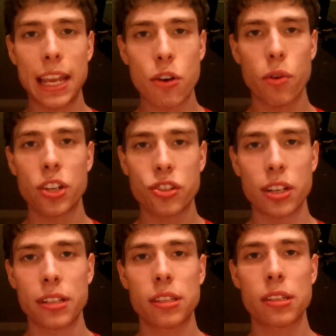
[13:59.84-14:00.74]

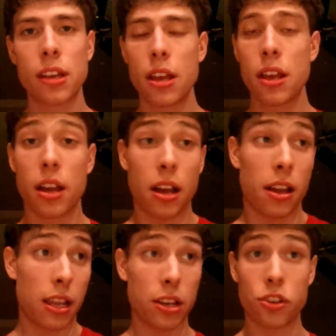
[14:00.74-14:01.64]
questions
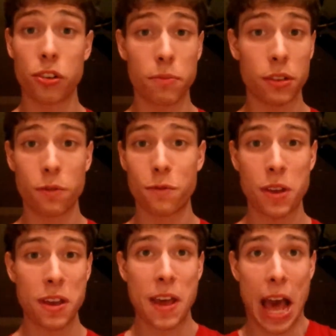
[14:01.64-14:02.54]
in terms of
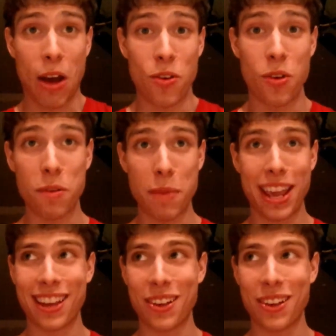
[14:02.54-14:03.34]
how you can make